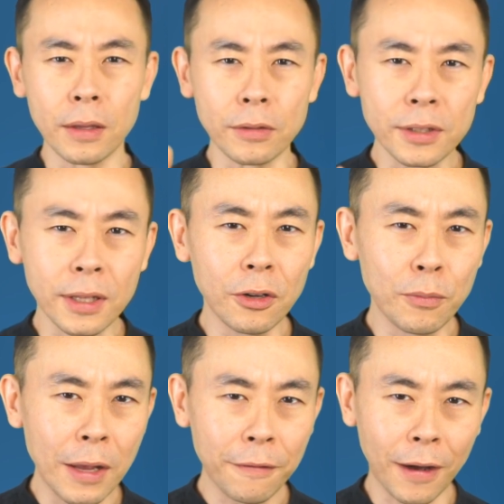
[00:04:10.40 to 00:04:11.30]
you still
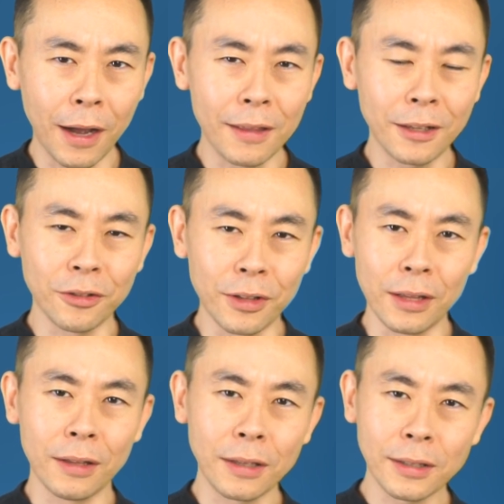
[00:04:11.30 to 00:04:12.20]
may find that you didn't